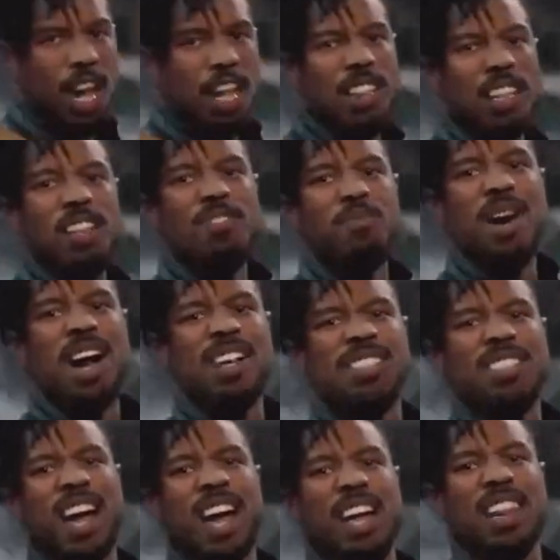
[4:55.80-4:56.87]
I lived my
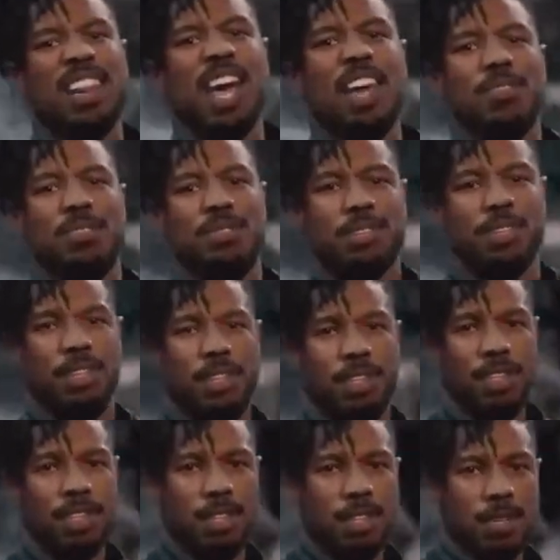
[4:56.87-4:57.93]
entire life
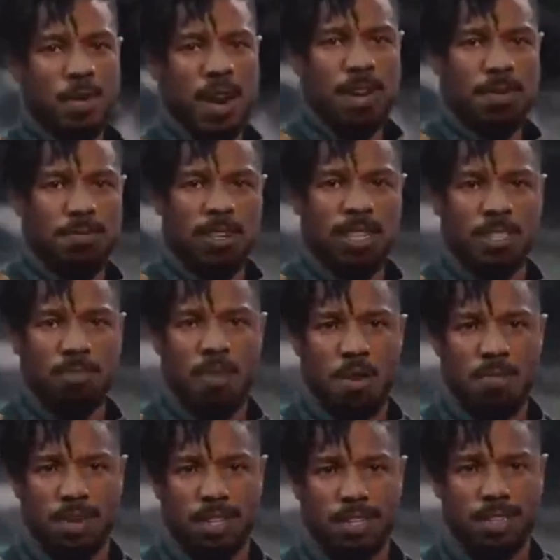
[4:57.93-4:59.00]
waiting for this
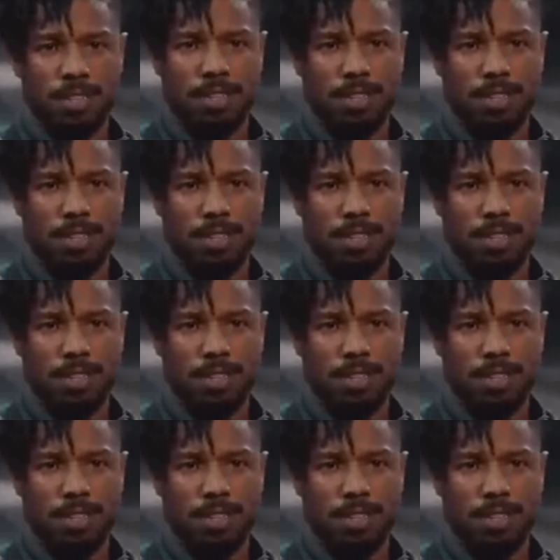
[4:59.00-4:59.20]
moment.